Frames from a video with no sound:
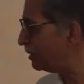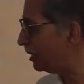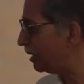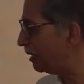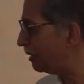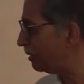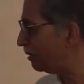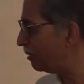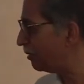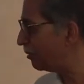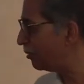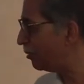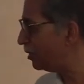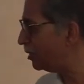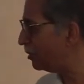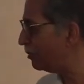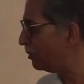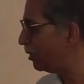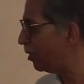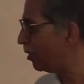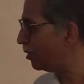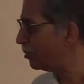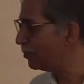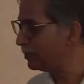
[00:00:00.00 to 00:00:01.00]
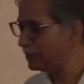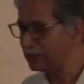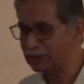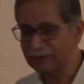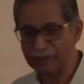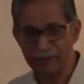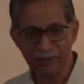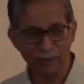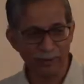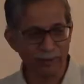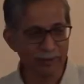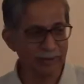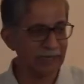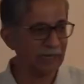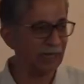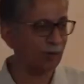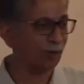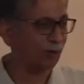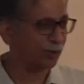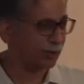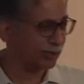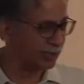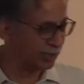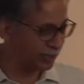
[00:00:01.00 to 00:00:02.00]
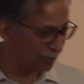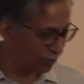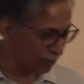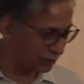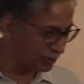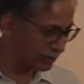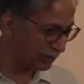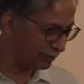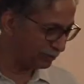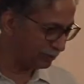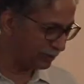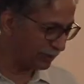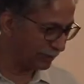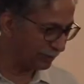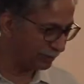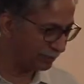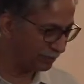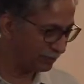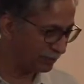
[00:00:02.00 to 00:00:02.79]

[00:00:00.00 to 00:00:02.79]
are going to be always zero, then I already know something.